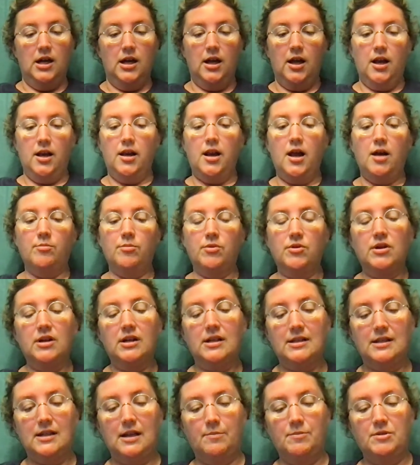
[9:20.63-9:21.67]
Number
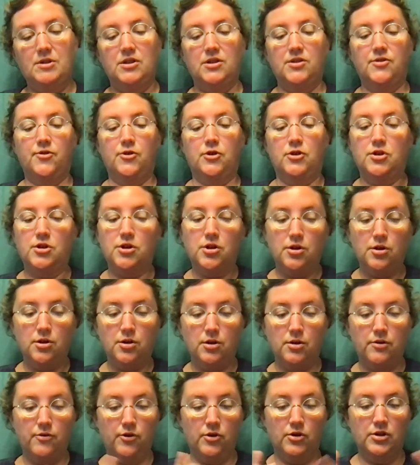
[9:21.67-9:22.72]
exceptions
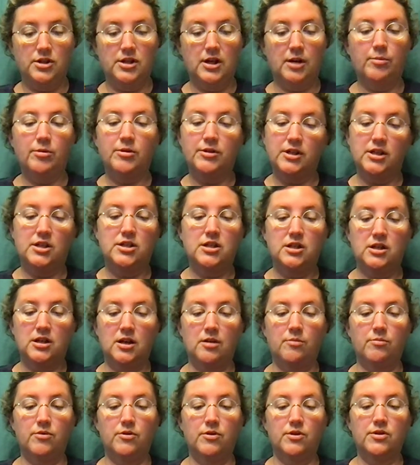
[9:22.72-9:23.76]
for double-digit
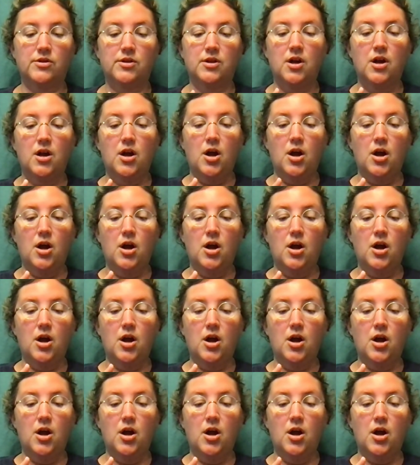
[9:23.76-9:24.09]
numbers